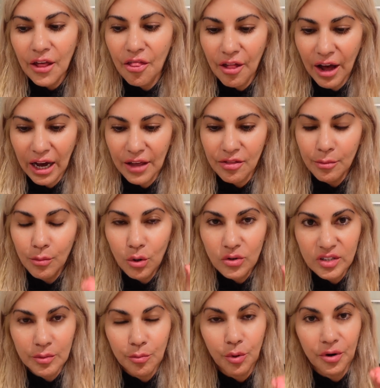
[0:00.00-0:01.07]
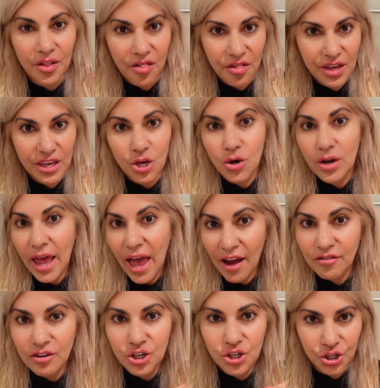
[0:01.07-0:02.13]
that the most important thing you could
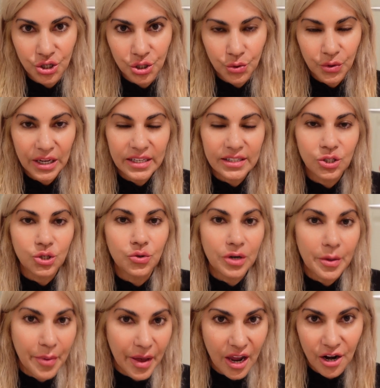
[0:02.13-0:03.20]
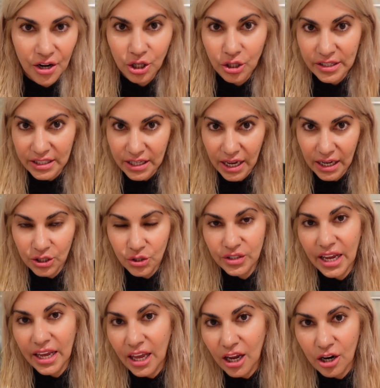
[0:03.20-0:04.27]
ever do is to repair your skin, to
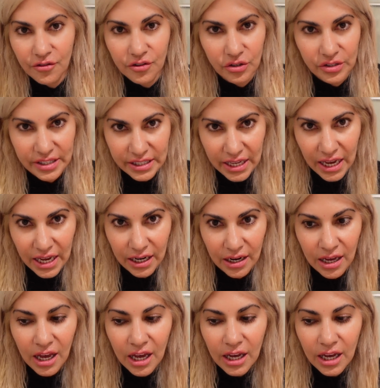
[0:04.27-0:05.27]
take care of your skin.